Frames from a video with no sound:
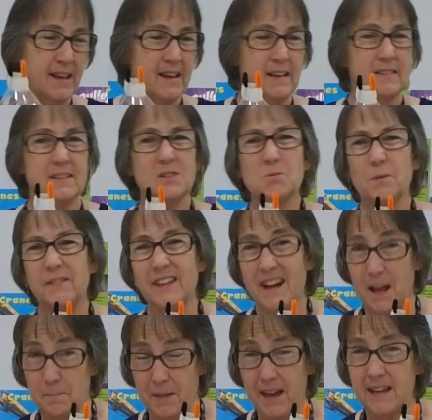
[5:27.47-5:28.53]
This one that
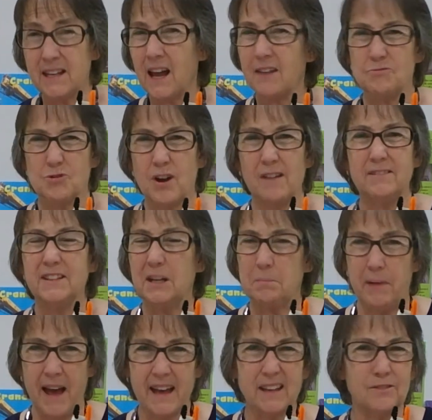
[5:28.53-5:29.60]
I made, I've traveled it
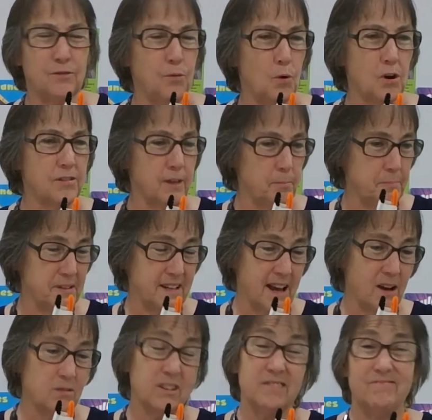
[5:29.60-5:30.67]
back and forth, up and
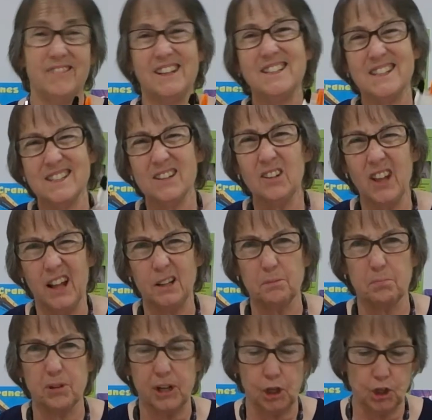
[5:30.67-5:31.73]
down. It still held
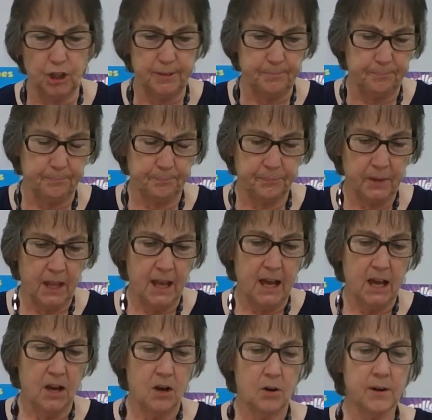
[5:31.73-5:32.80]
pretty good.
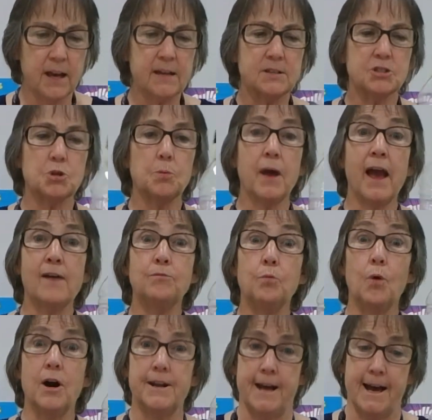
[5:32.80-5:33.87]
Okay, so we have
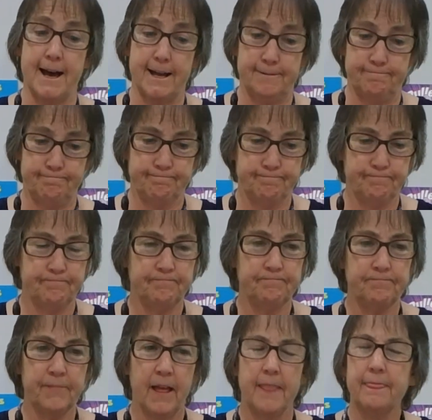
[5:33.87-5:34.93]
one on.
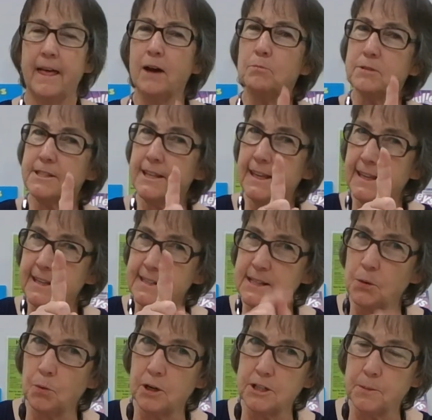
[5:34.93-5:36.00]
That was the easy
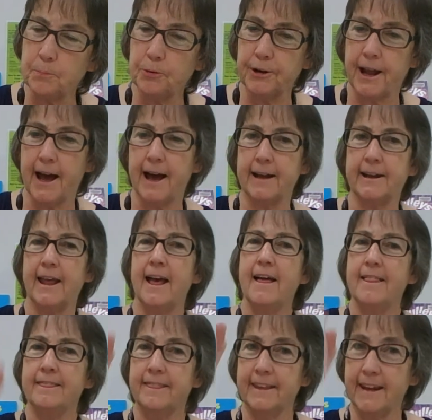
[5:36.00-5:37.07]
one to put on.
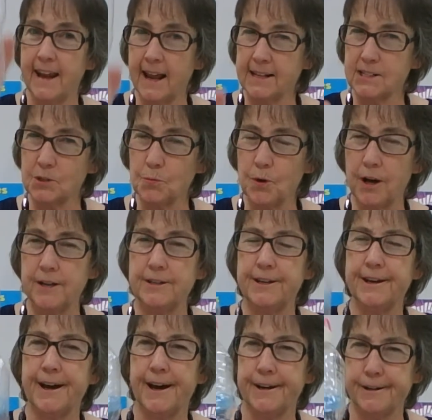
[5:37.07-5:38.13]
The next one, you
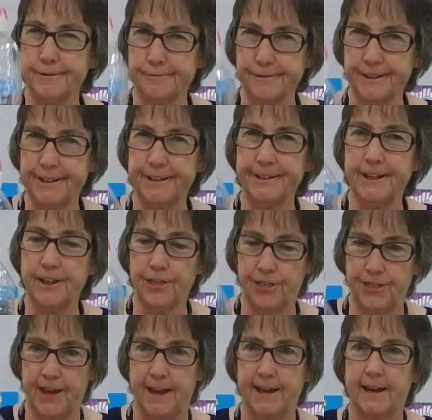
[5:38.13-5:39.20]
gotta really
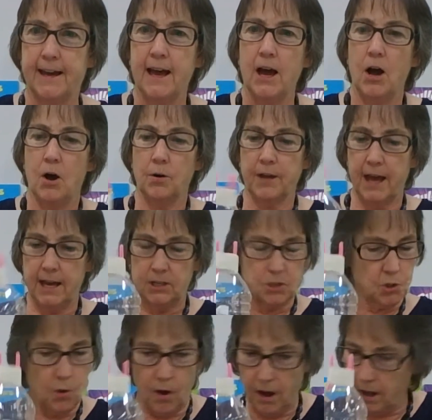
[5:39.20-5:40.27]
think. Okay,
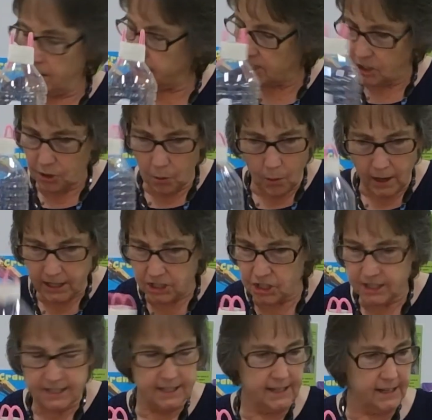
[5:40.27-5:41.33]
so you don't wanna
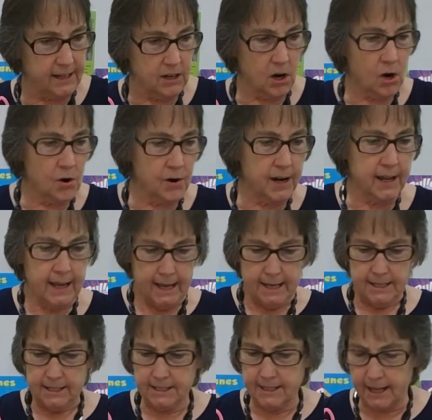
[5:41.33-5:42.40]
just get in a hurry,
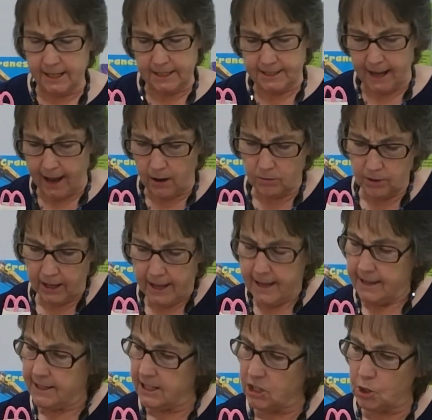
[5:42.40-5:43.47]
set it down,
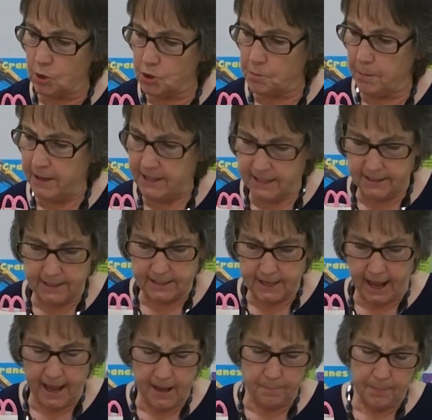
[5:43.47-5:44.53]
get those pieces of
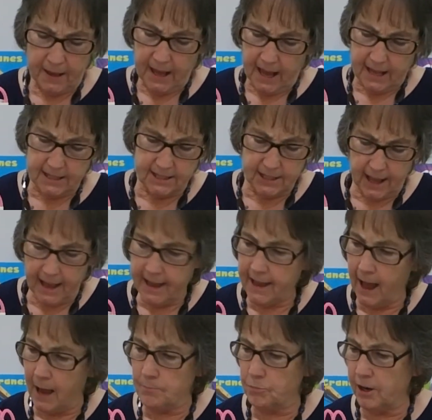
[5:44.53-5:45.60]
tape and say,
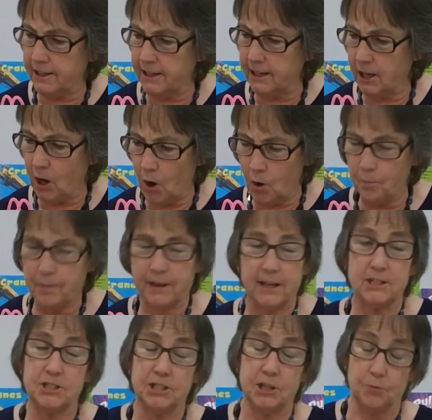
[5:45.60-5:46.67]
I'm ready to go,
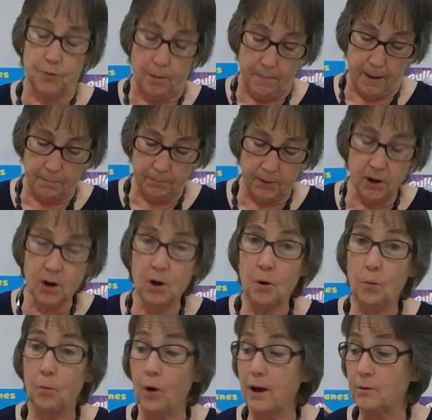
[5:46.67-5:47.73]
because do you remember
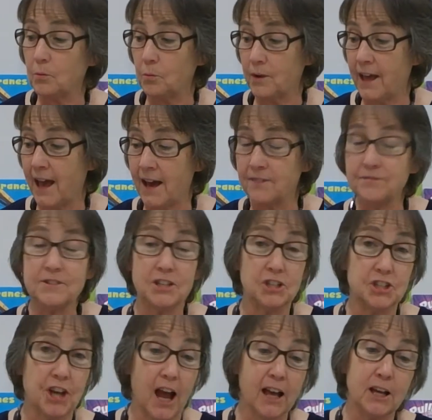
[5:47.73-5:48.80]
what we have to
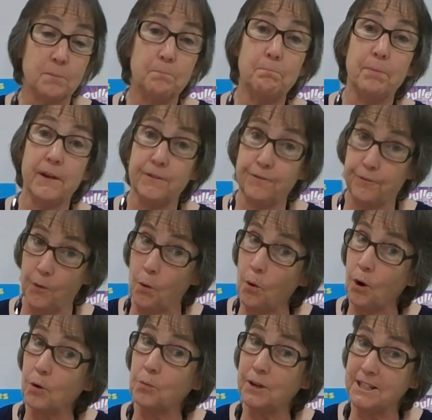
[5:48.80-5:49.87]
check
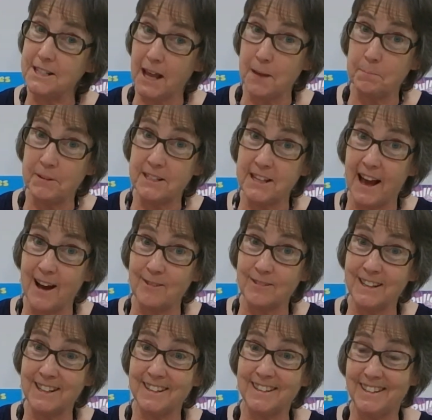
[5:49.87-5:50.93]
before we tape it
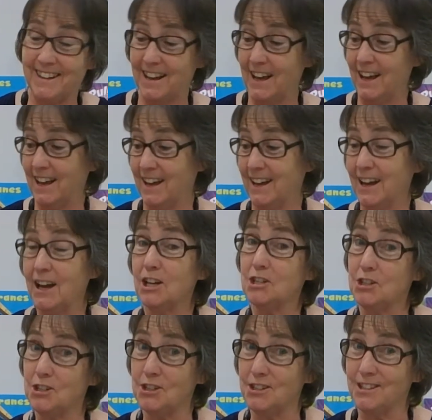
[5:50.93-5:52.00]
down?
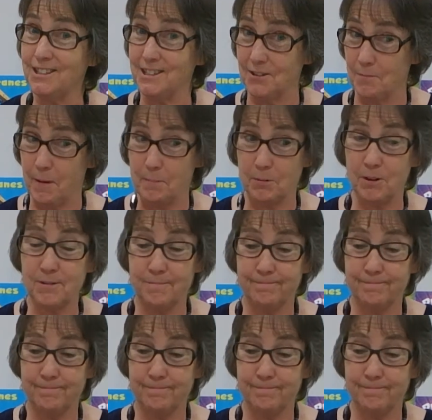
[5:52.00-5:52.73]
Do you remember?